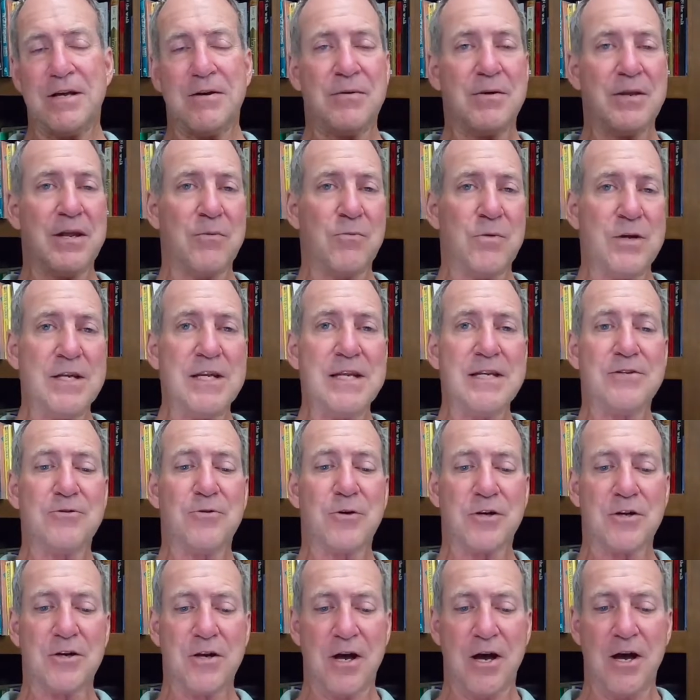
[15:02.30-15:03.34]
we need to
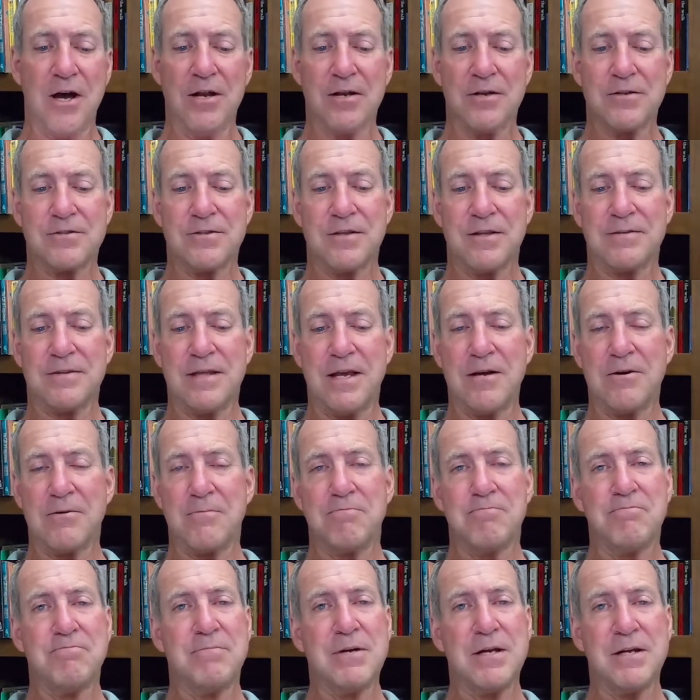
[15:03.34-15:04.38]
acknowledge that they are
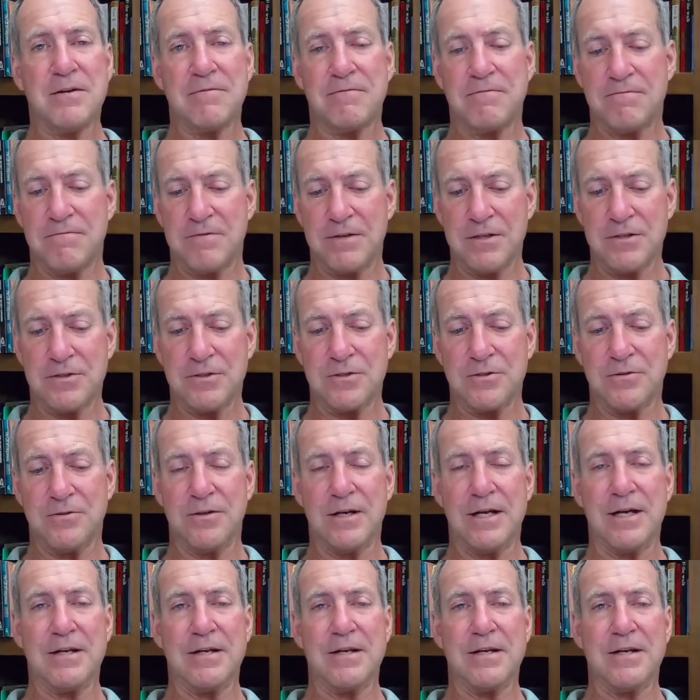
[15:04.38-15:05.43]
beneficial
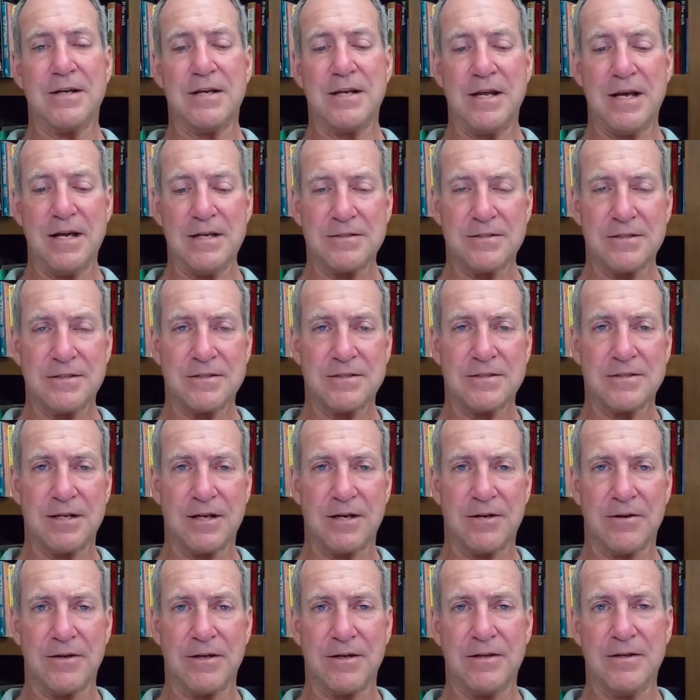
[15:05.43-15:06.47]
and
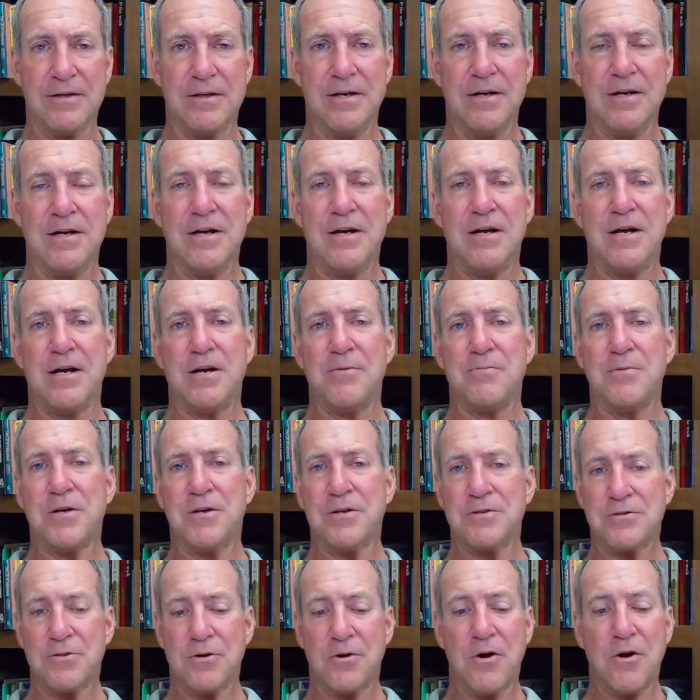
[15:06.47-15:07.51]
necessary,
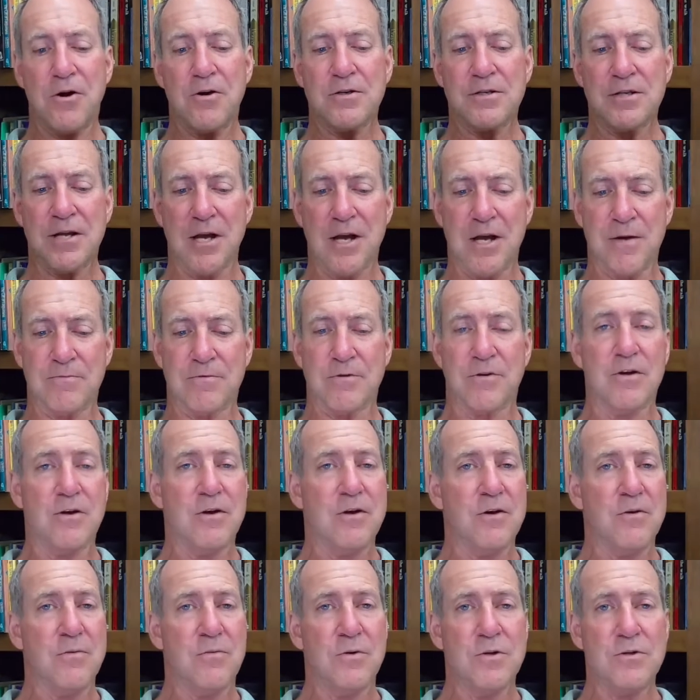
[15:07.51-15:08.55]
because there are times
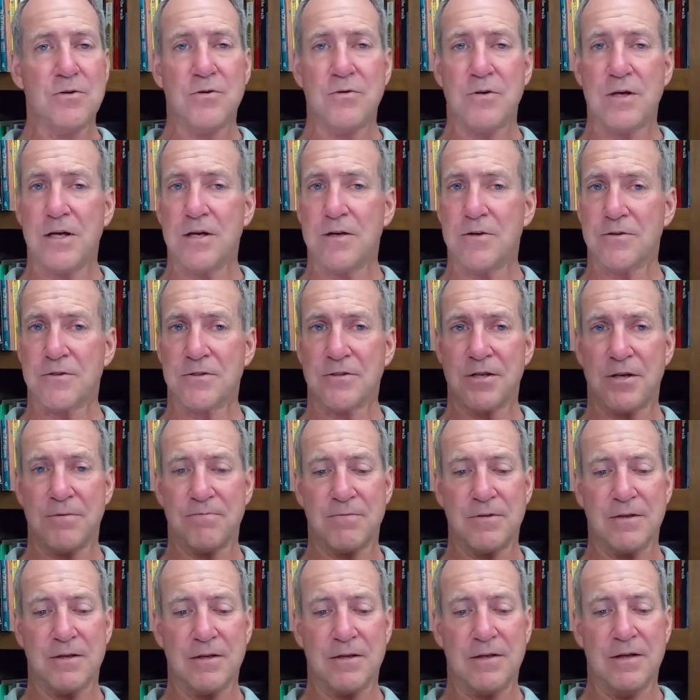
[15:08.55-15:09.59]
when you hear
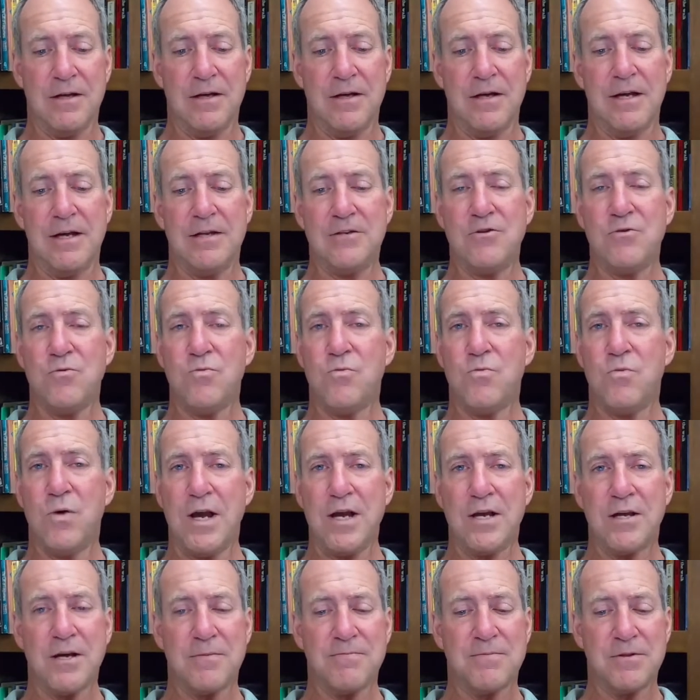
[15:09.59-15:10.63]
something and you
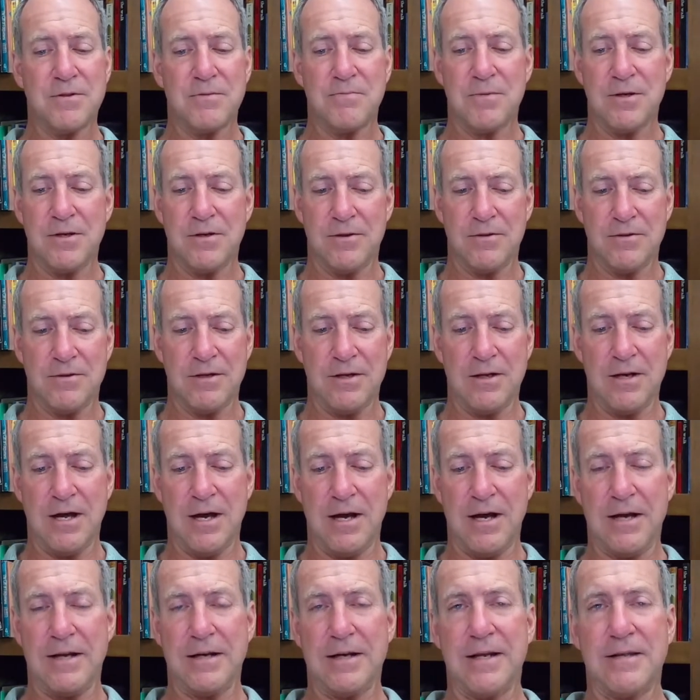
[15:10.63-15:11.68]
wake up in the middle of the
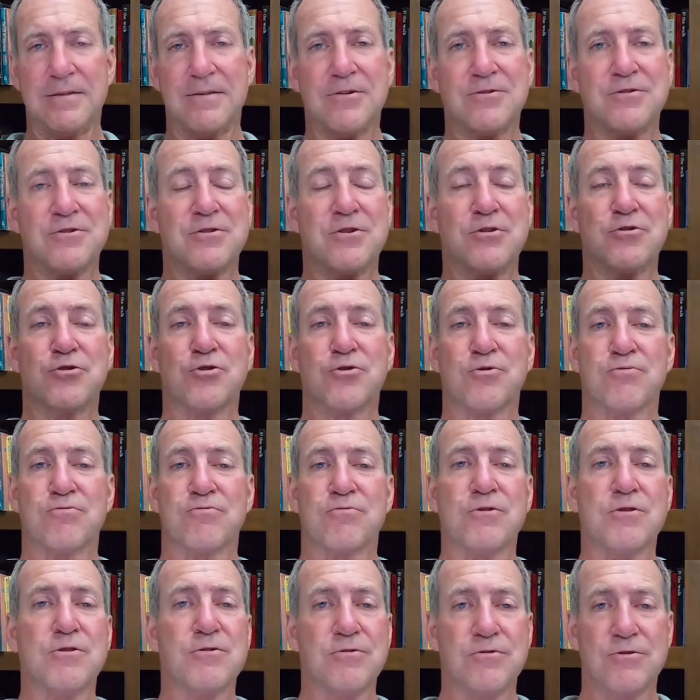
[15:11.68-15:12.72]
night and there's an
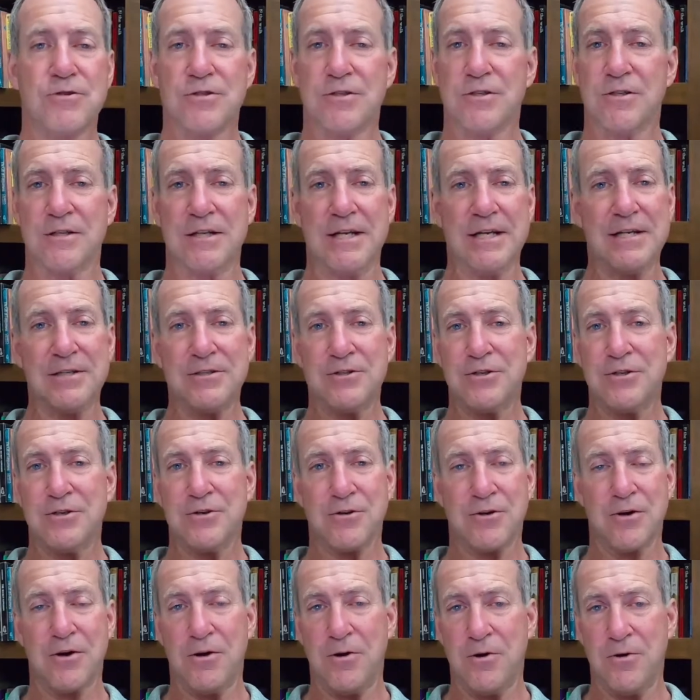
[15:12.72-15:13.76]
intrusion into
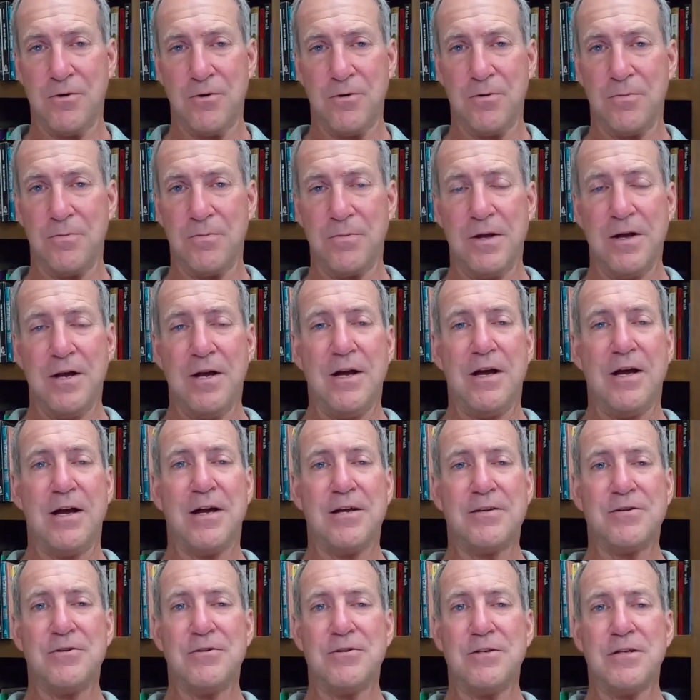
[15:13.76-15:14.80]
your home,
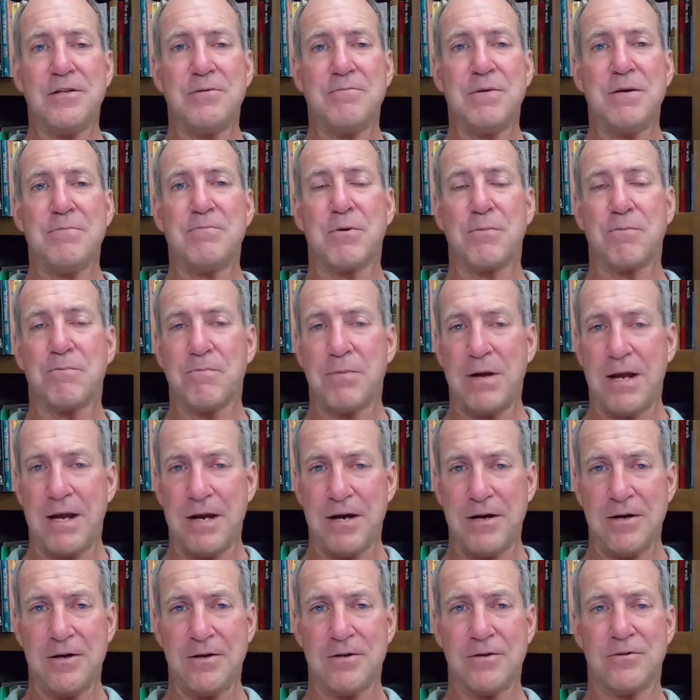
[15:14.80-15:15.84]
and you need to be
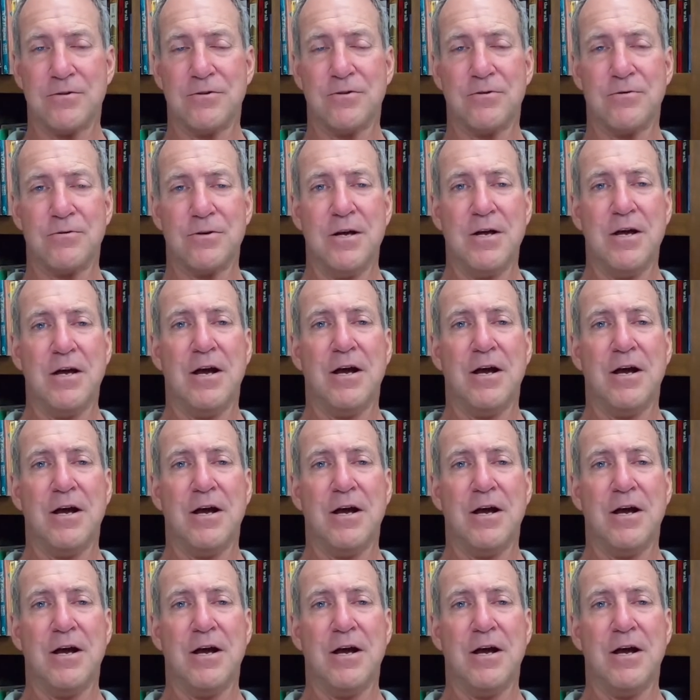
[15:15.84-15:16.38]
prepared to